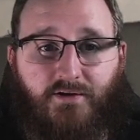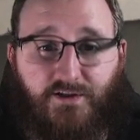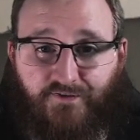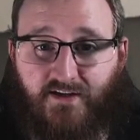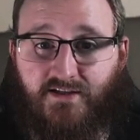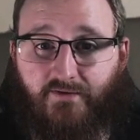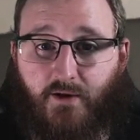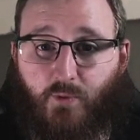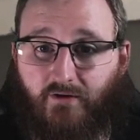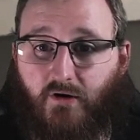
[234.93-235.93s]
Defensively,
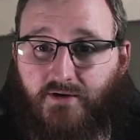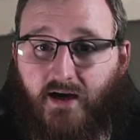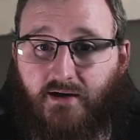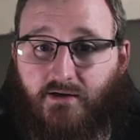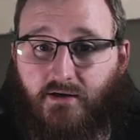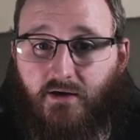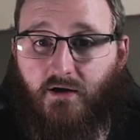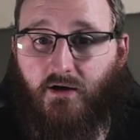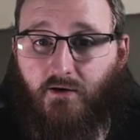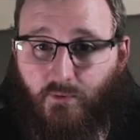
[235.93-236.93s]
we're okay.
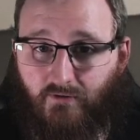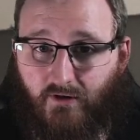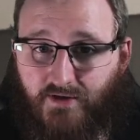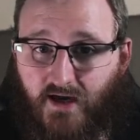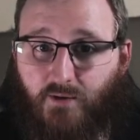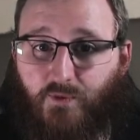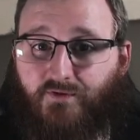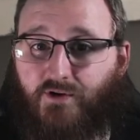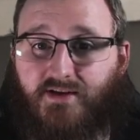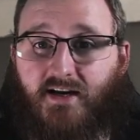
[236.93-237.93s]
We're okay. We've
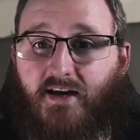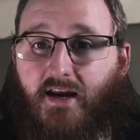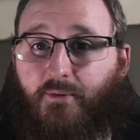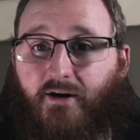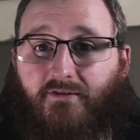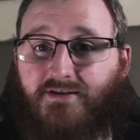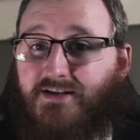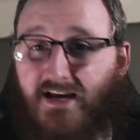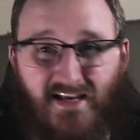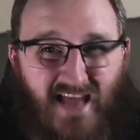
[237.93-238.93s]
not taken anywhere
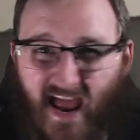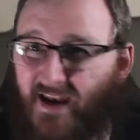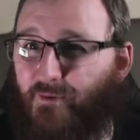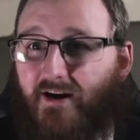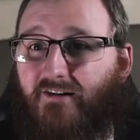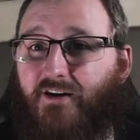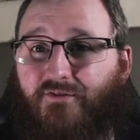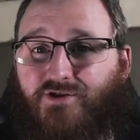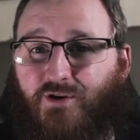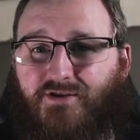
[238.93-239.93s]
anywhere enough
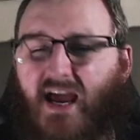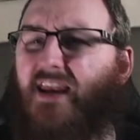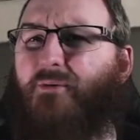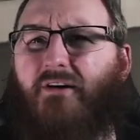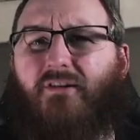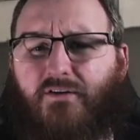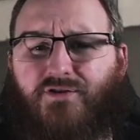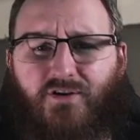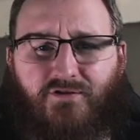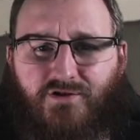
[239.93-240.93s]
shots. Anywhere enough
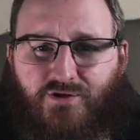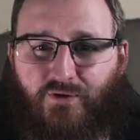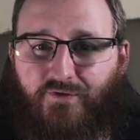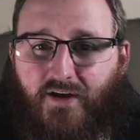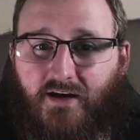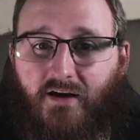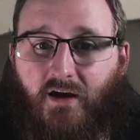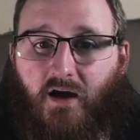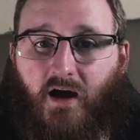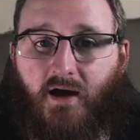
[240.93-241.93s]
shots, sure thing.
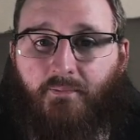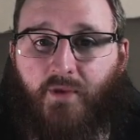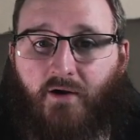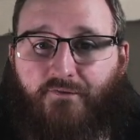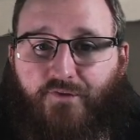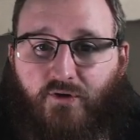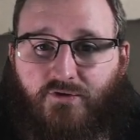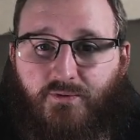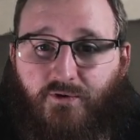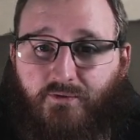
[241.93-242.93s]
Um, I'm furious with your.